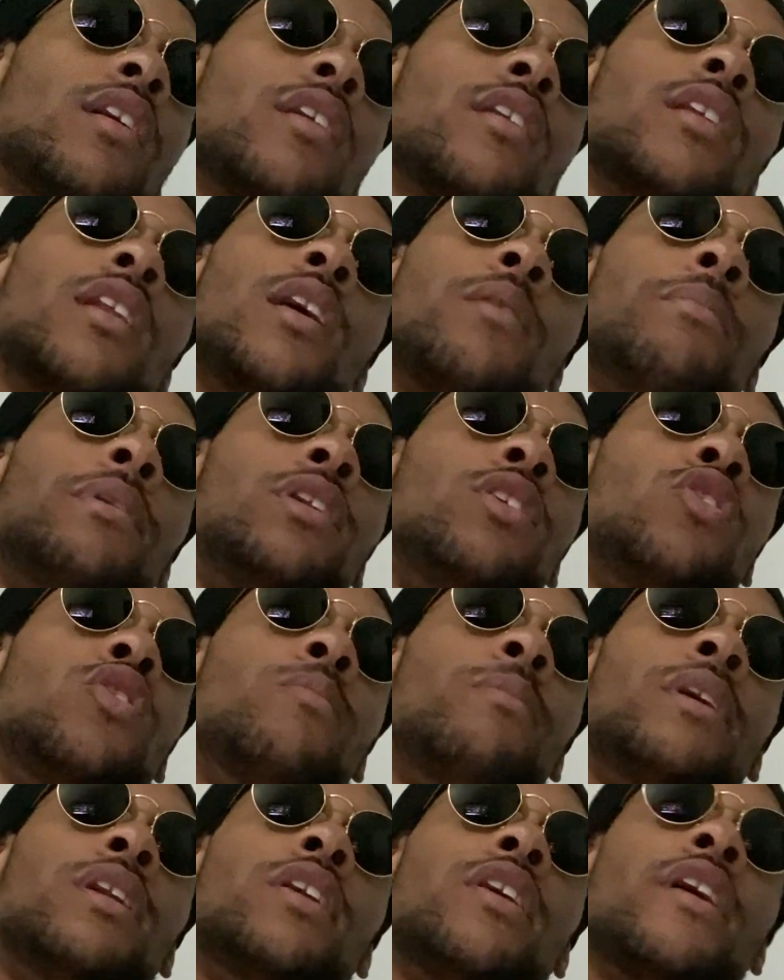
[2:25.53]
they be doing
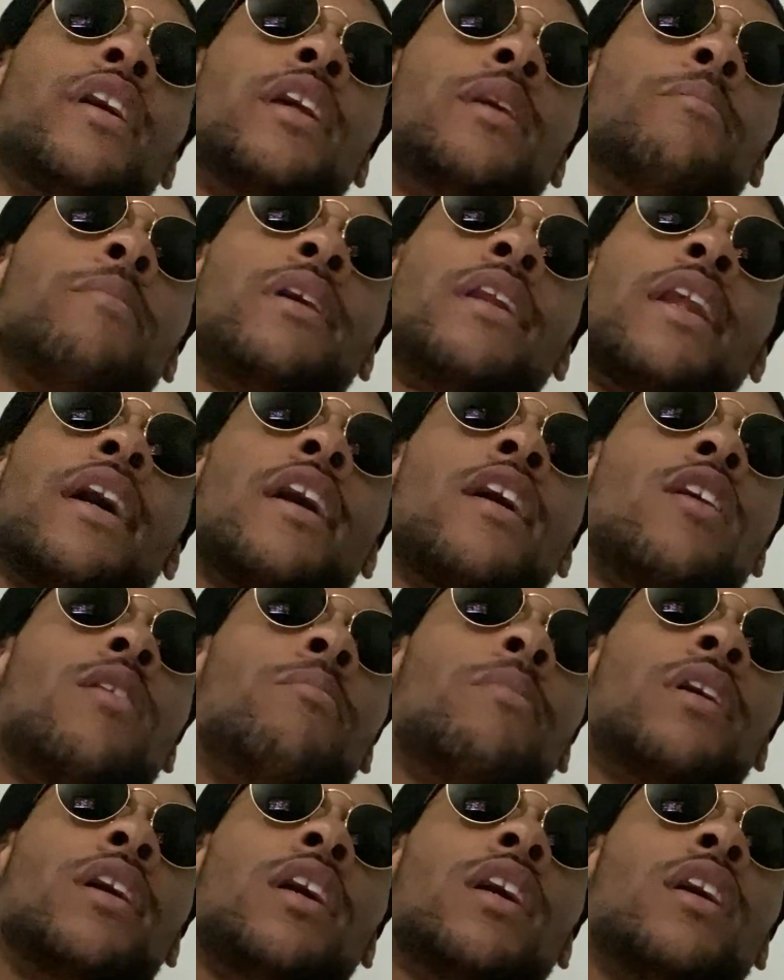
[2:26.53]
me dirty, but now,
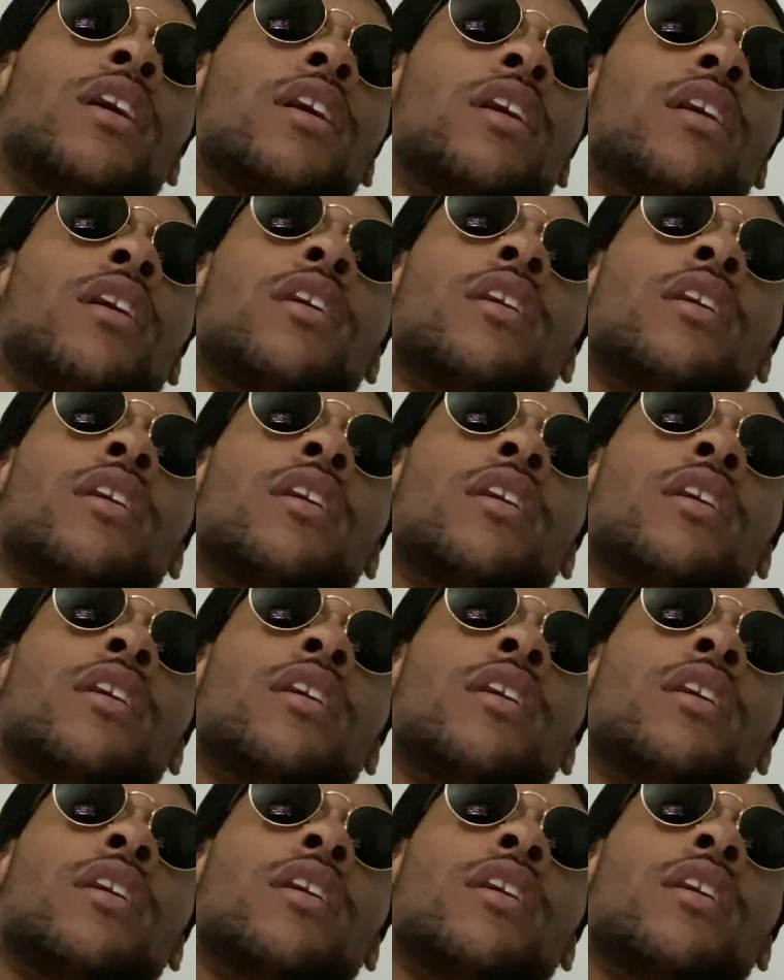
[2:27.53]
man,